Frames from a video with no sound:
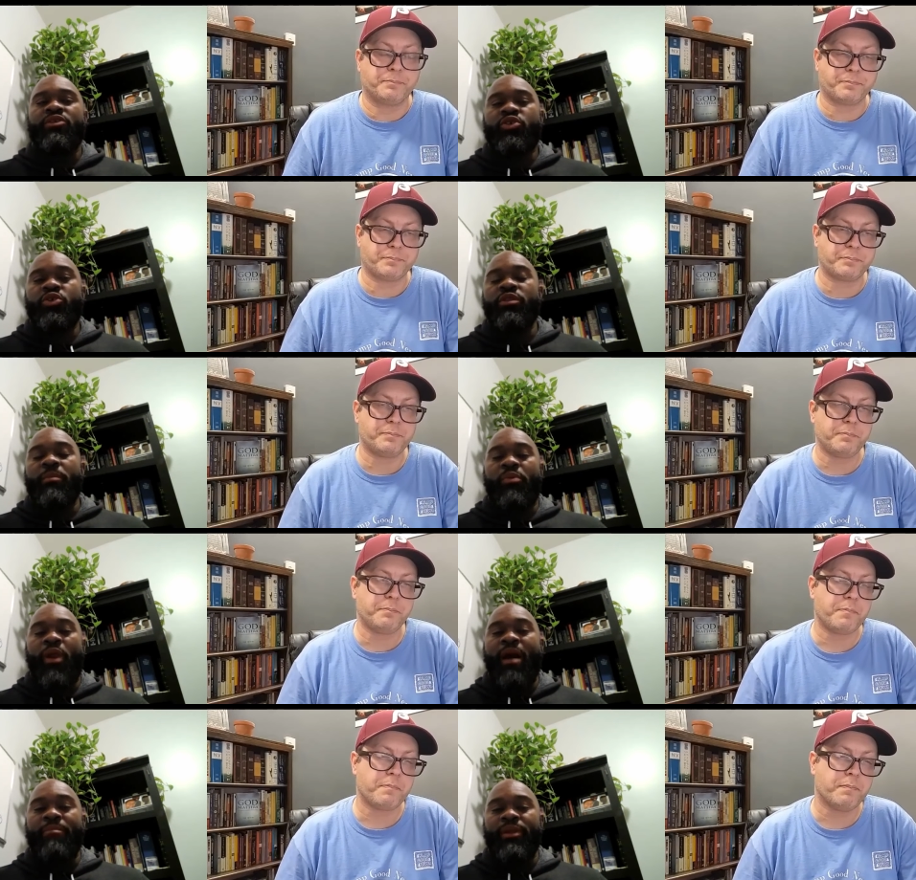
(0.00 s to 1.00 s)
Speaker 1: to the
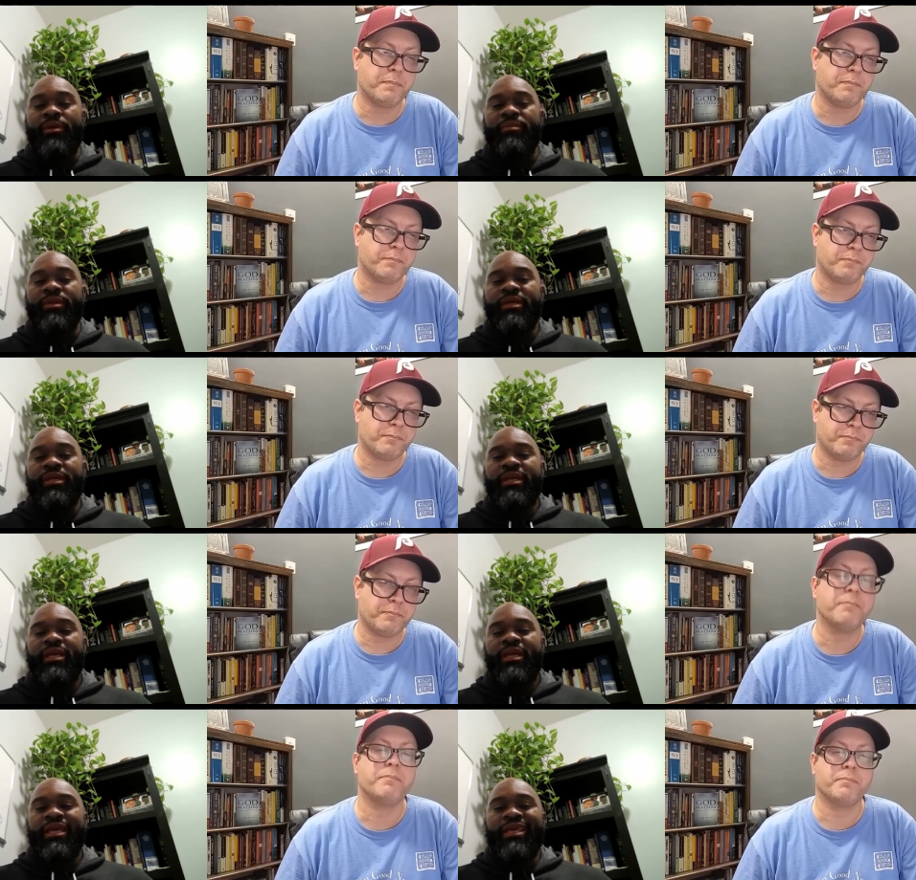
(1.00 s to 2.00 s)
problem
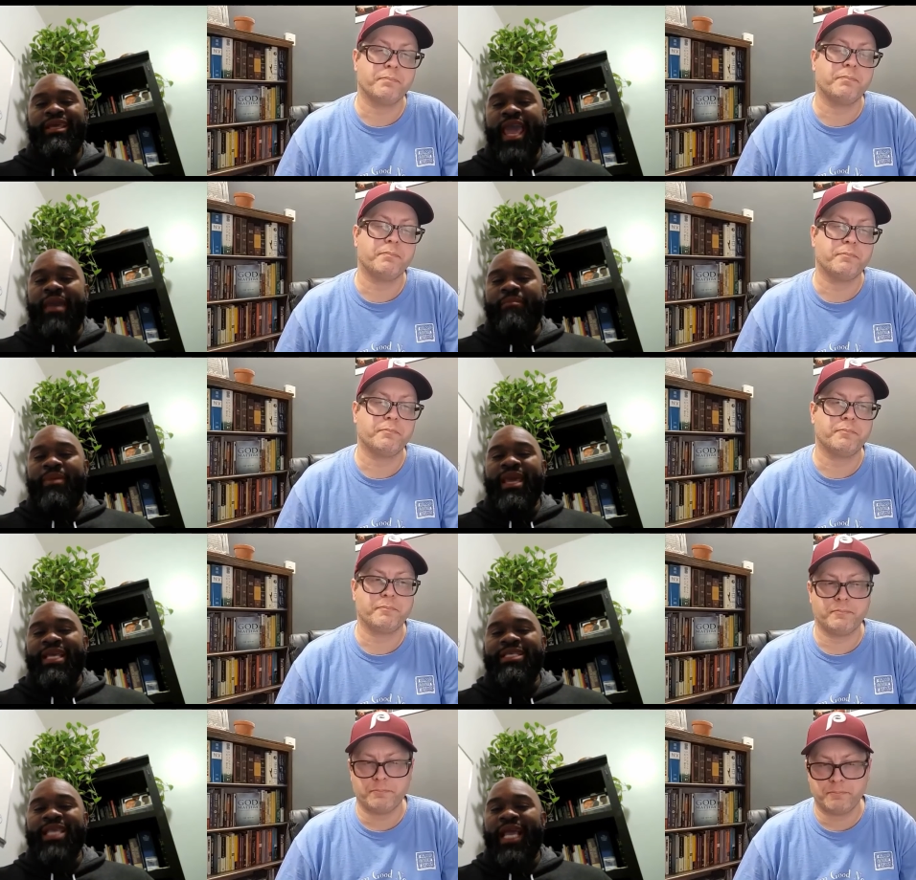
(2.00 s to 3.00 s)
can't be
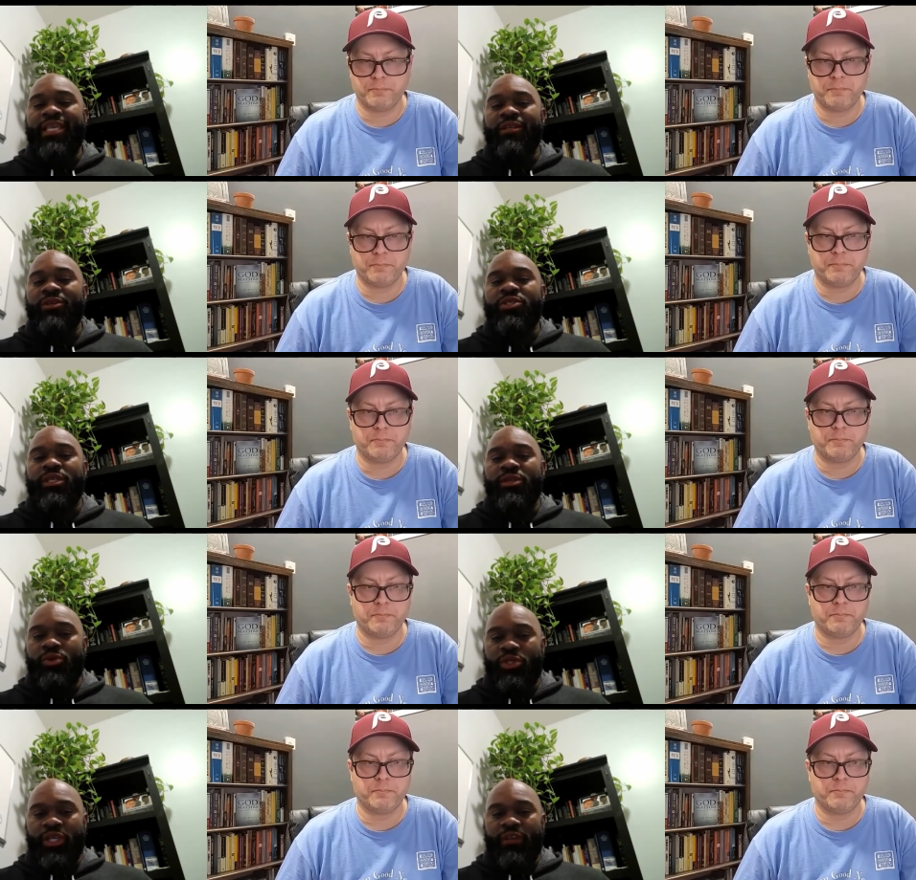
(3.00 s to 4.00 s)
a secular
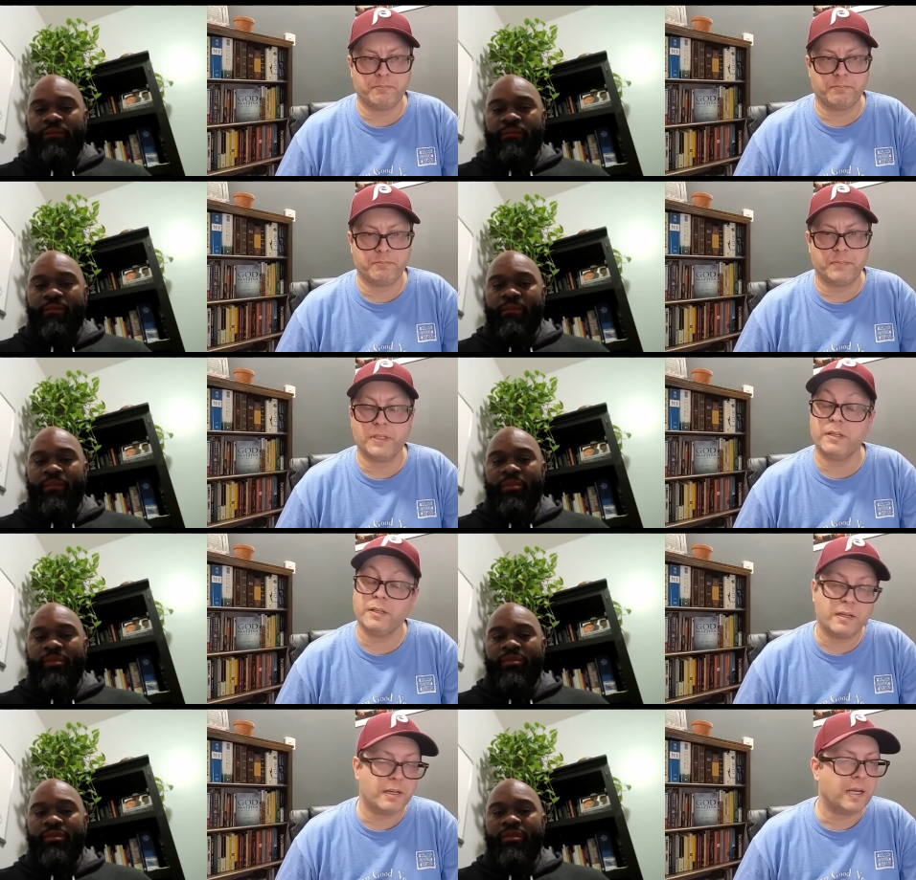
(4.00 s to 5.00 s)
solution.
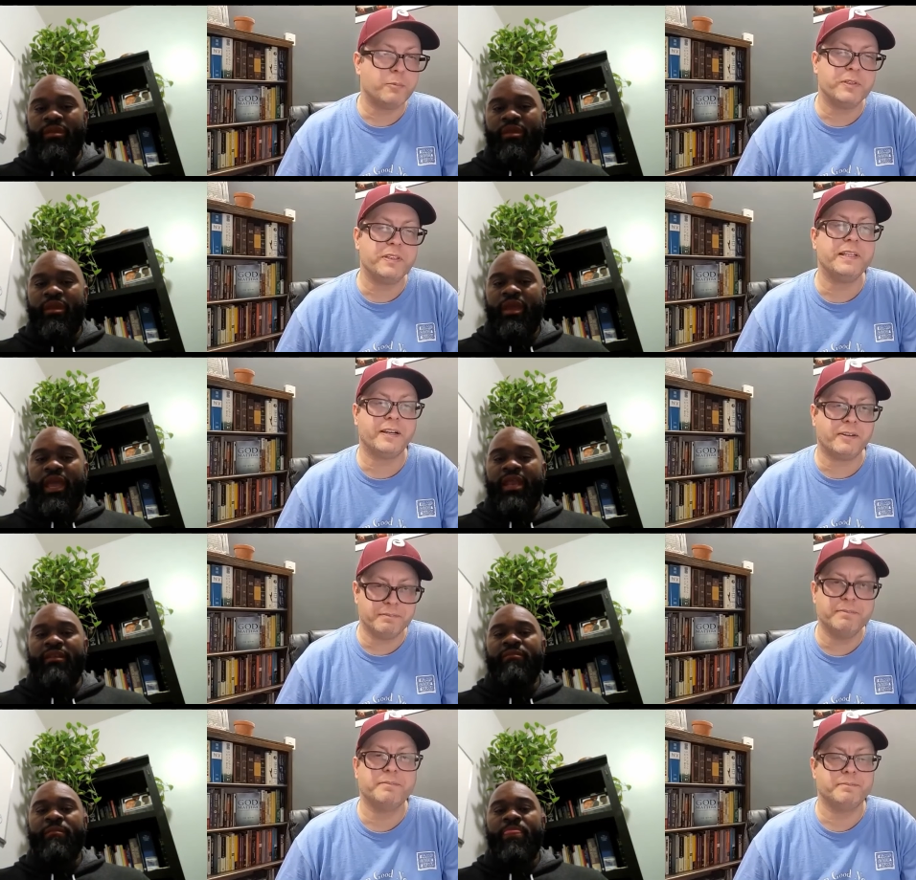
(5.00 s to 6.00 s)
Speaker 2: I'm with you
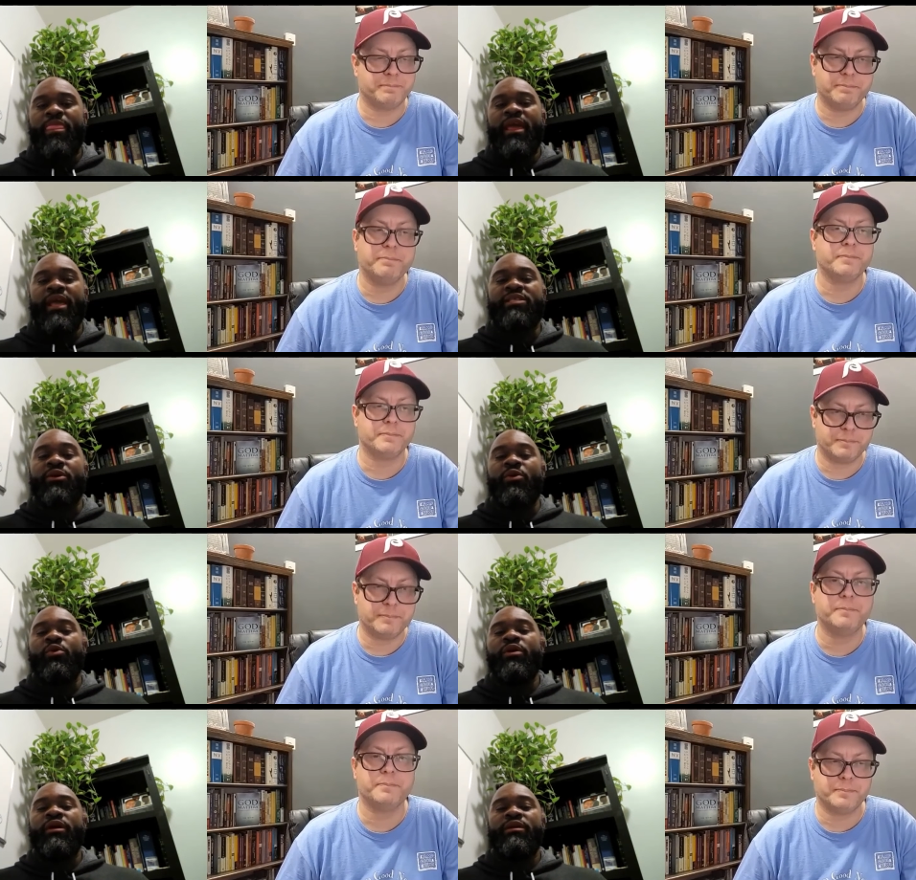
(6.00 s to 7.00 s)
there.
Speaker 1: And
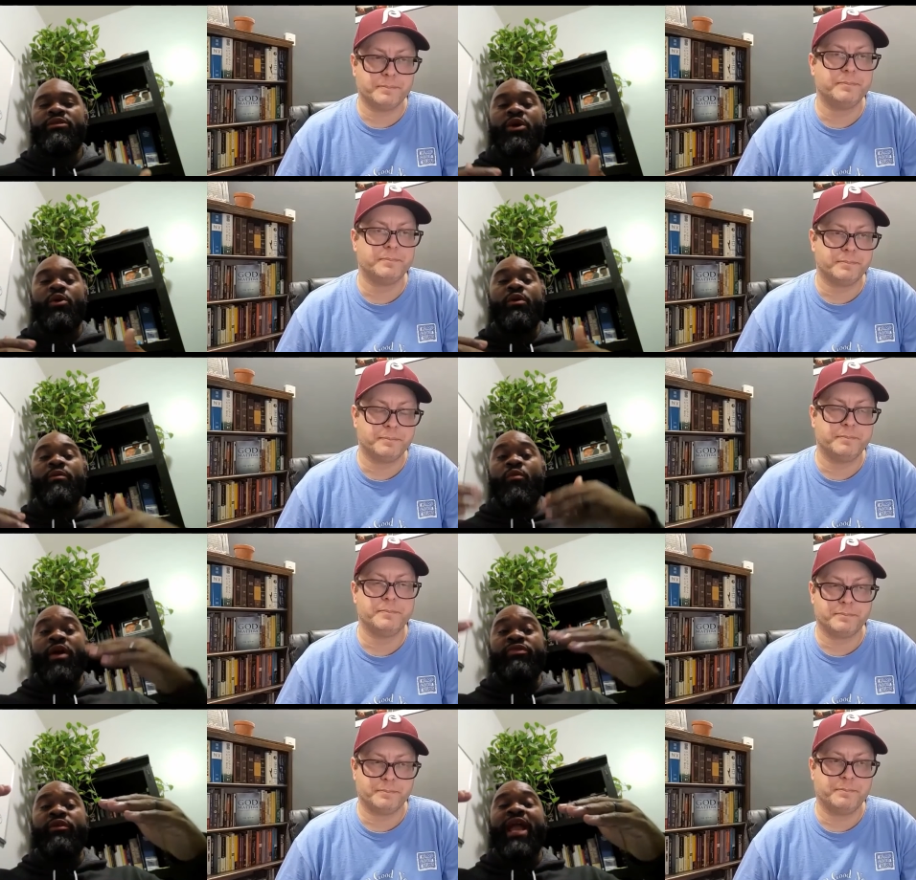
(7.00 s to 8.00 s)
so
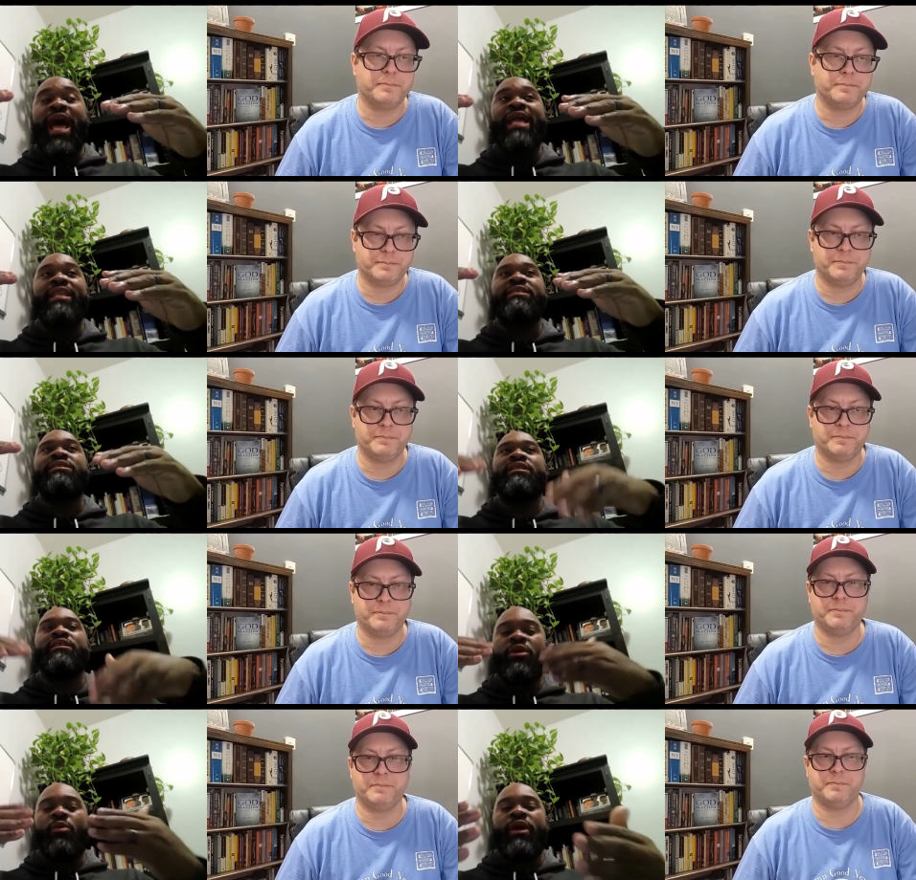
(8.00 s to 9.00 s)
whether or not, let's
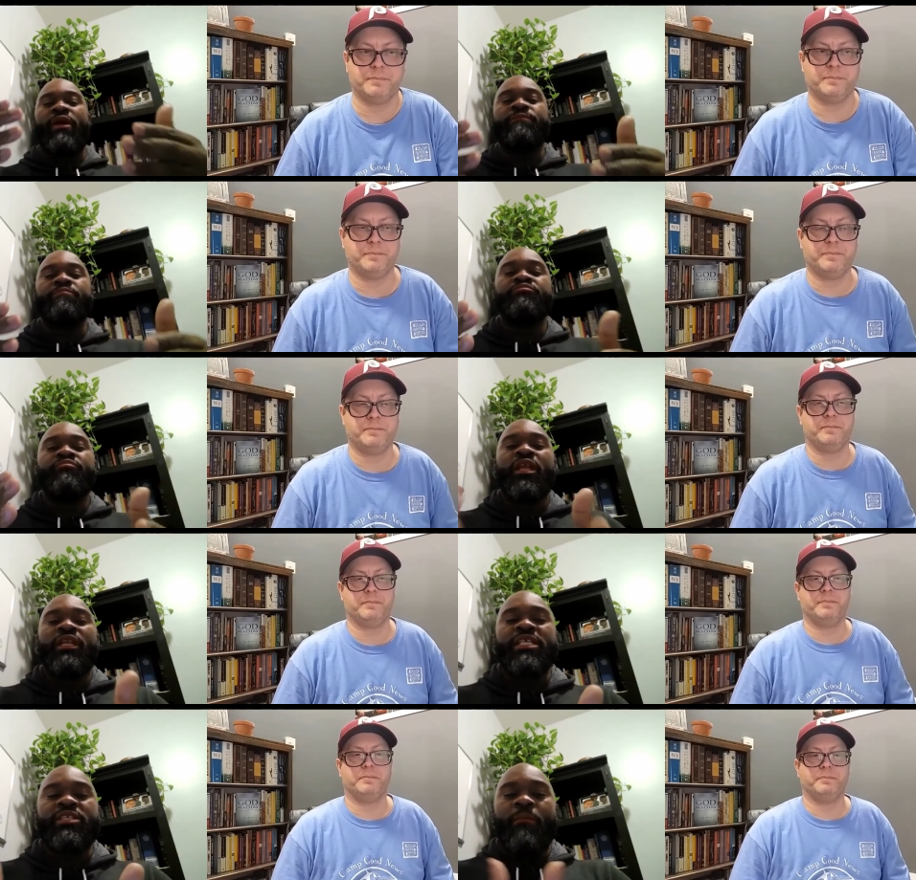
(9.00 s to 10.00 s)

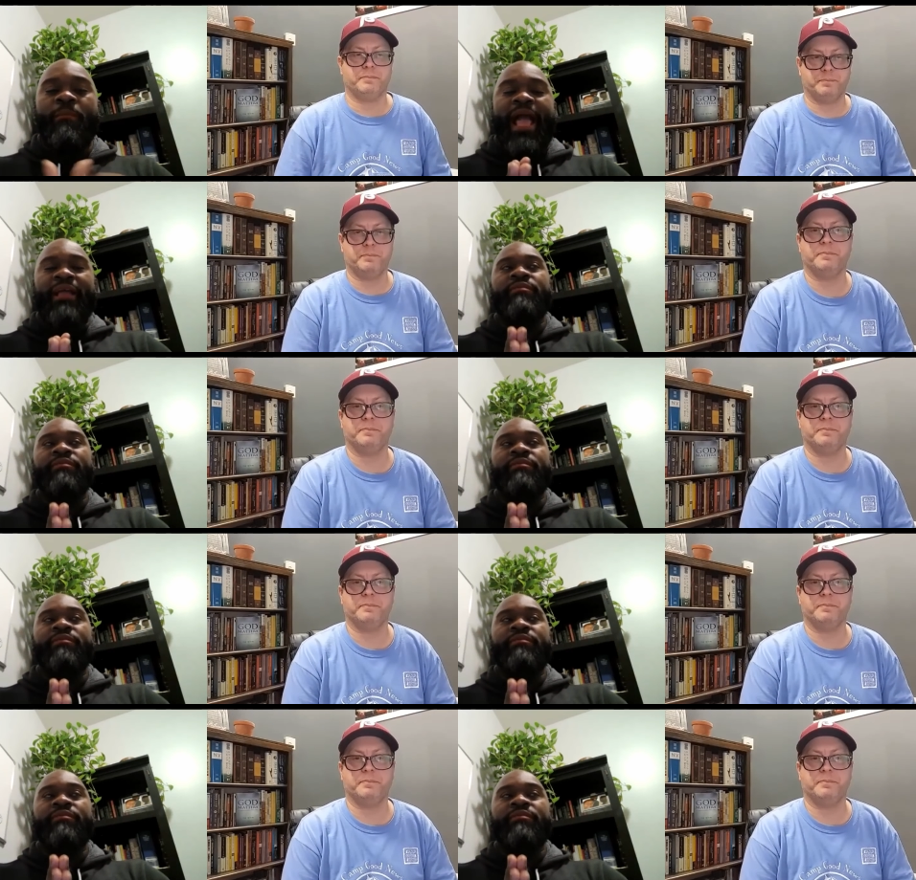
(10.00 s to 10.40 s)
go back.